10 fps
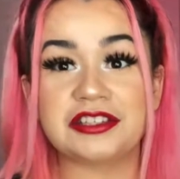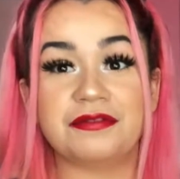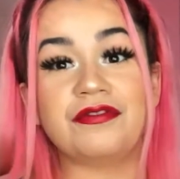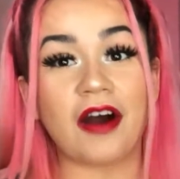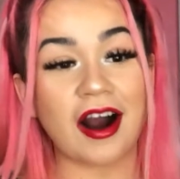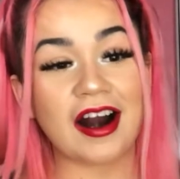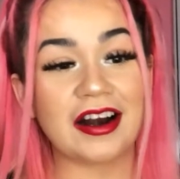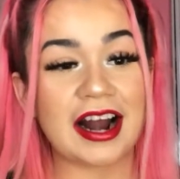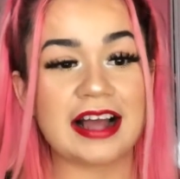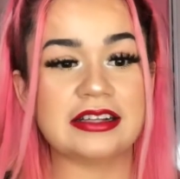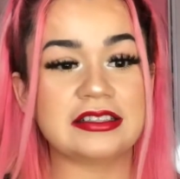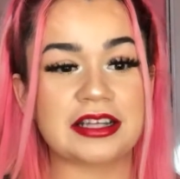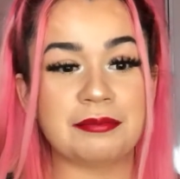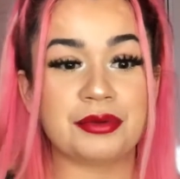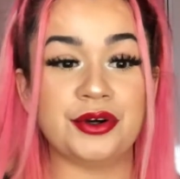far as
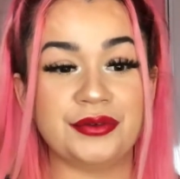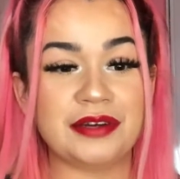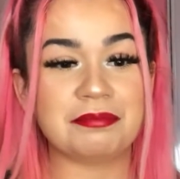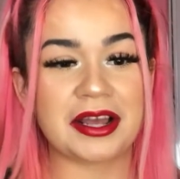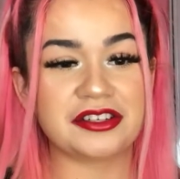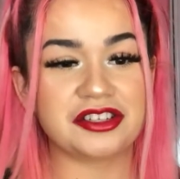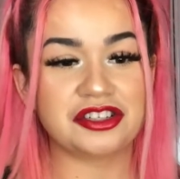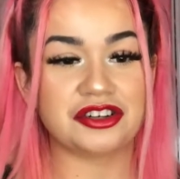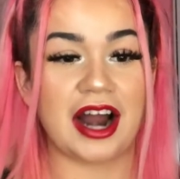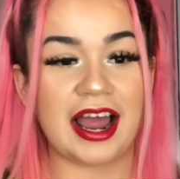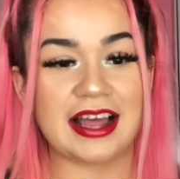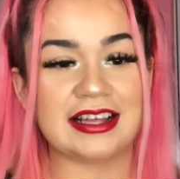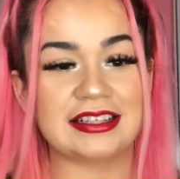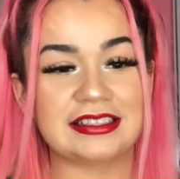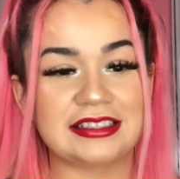improving my
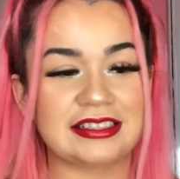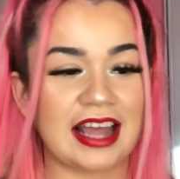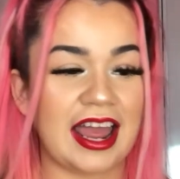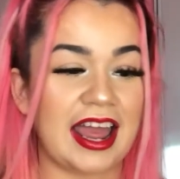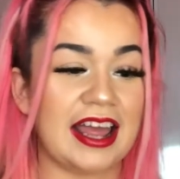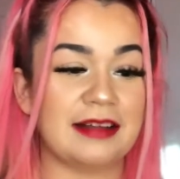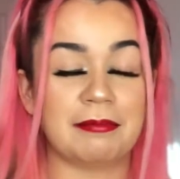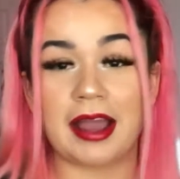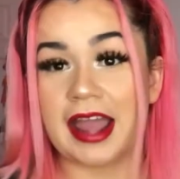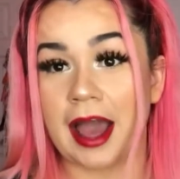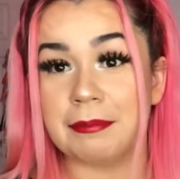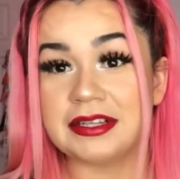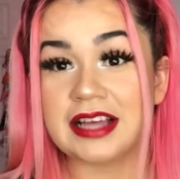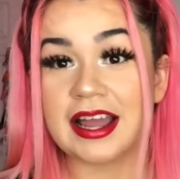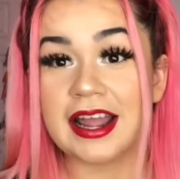stress and my
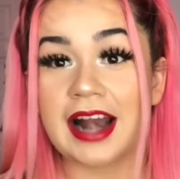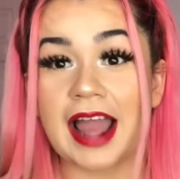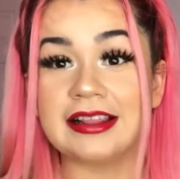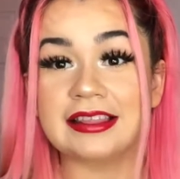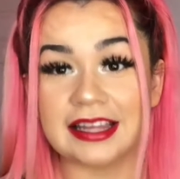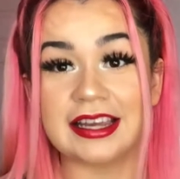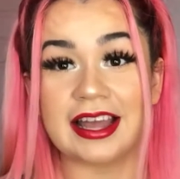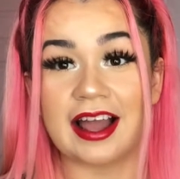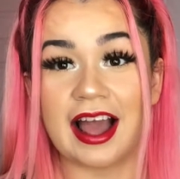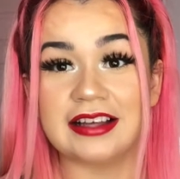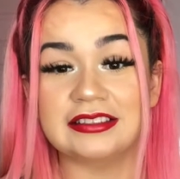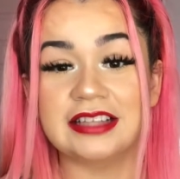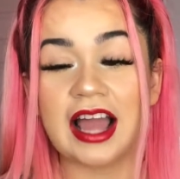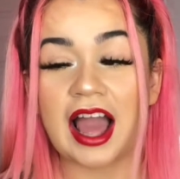appetite, I think it has.